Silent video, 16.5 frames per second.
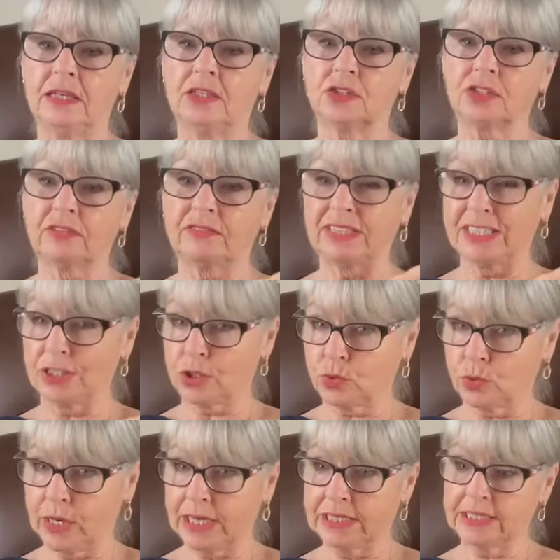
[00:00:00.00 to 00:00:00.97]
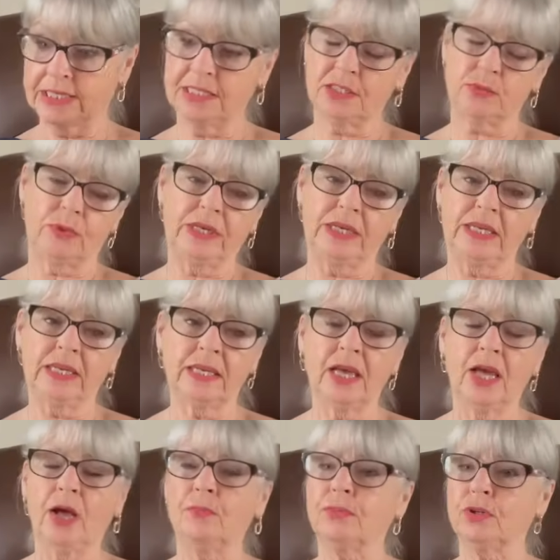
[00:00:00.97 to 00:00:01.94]
So I've had it twice this week,
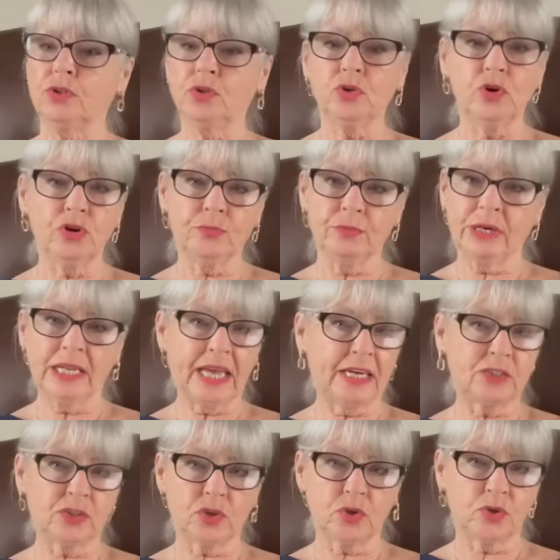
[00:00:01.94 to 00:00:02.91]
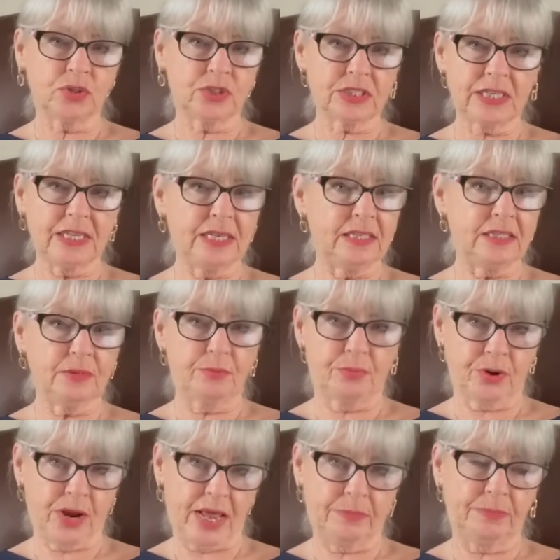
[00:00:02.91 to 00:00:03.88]
but normally I don't eat
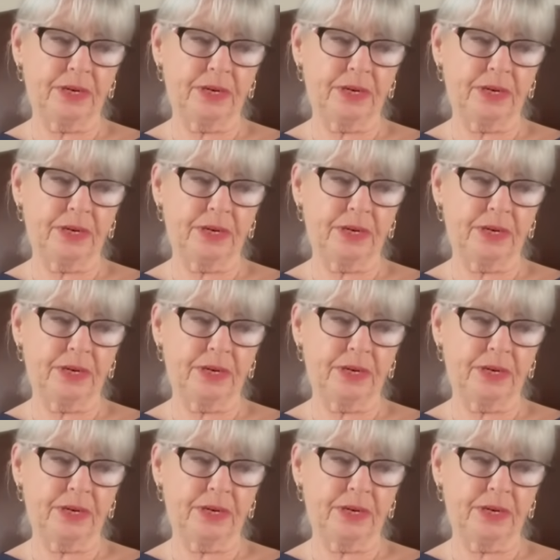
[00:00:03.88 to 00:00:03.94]
bread,